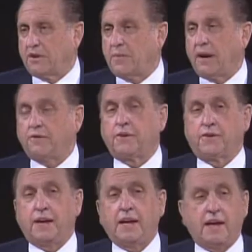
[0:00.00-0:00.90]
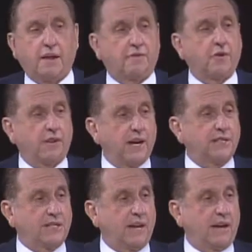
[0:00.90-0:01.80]
make for thee and for thy
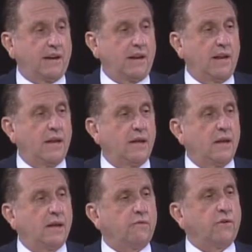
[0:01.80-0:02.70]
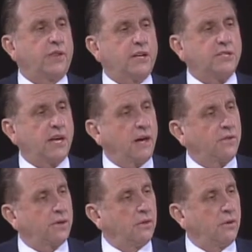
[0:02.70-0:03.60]
son. For thus
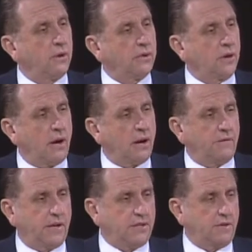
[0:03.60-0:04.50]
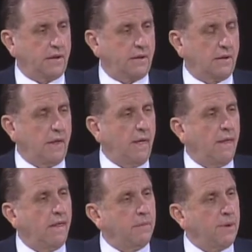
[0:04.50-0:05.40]
saith the Lord God of Israel,
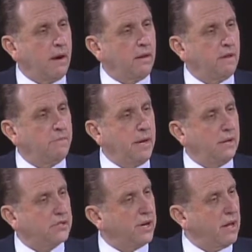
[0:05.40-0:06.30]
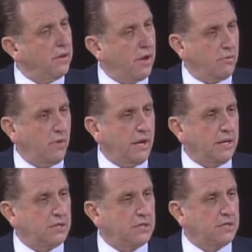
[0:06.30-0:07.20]
The barrel of meal shall not
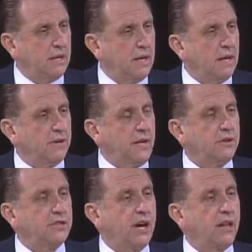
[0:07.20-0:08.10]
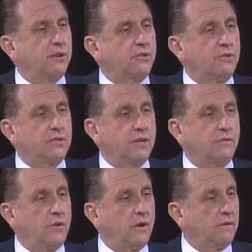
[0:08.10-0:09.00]
waste, neither shall the cruse of
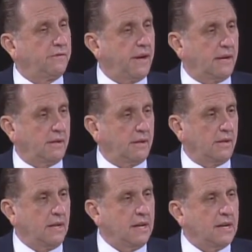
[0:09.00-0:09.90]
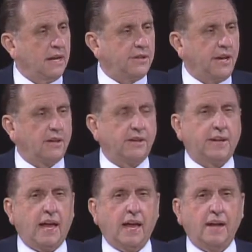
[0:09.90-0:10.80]
oil fail, until the
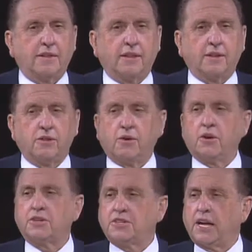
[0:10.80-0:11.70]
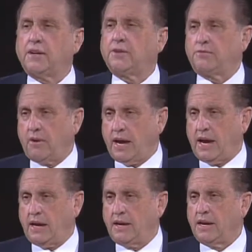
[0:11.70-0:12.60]
day that the Lord sendeth
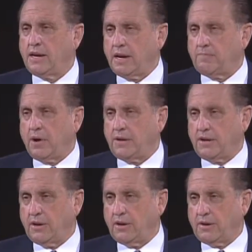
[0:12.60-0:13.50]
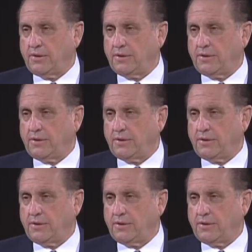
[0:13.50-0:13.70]
rain upon the earth.